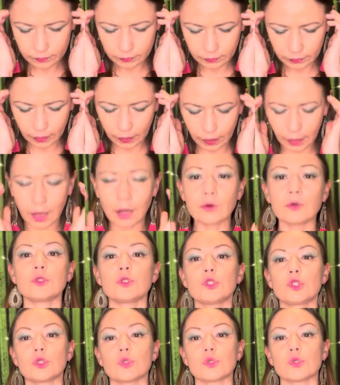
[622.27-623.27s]
how you
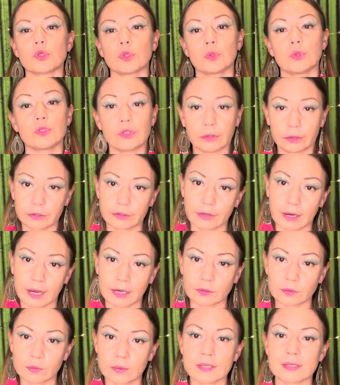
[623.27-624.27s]
choose who to
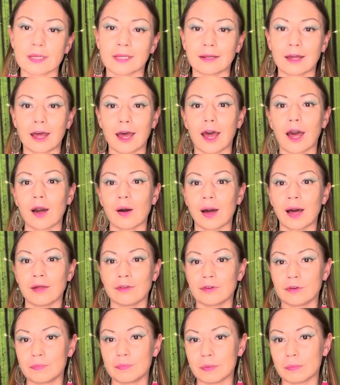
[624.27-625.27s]
interact with, and how
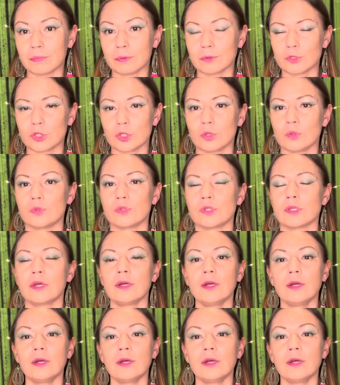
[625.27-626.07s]
other people choose